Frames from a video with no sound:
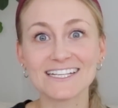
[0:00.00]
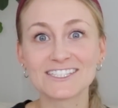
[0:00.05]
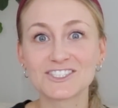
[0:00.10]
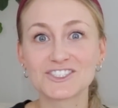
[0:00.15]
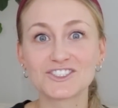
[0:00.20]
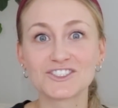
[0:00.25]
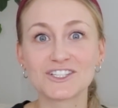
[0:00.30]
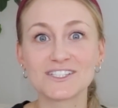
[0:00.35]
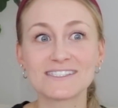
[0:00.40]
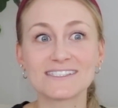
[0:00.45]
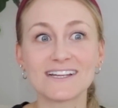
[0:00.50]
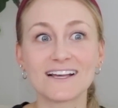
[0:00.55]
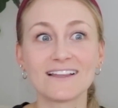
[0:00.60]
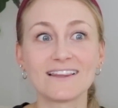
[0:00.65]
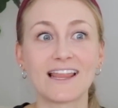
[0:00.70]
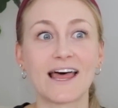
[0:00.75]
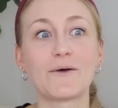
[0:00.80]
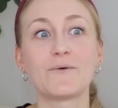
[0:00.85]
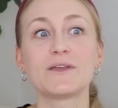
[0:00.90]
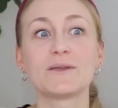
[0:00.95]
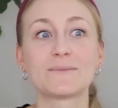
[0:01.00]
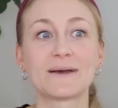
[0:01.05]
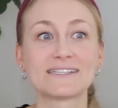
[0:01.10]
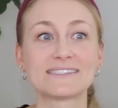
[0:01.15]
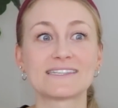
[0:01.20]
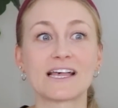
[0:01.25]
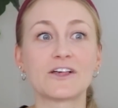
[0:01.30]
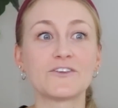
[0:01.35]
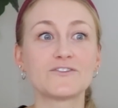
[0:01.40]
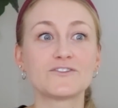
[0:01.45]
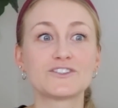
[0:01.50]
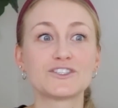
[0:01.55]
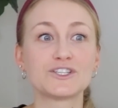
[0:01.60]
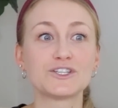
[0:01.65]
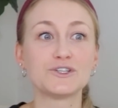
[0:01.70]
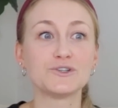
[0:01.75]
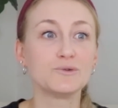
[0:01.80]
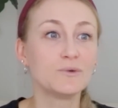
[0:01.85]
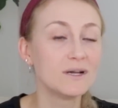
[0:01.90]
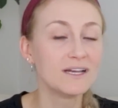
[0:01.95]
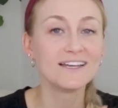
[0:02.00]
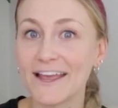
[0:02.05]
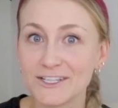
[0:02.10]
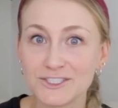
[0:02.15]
It's just allowing myself to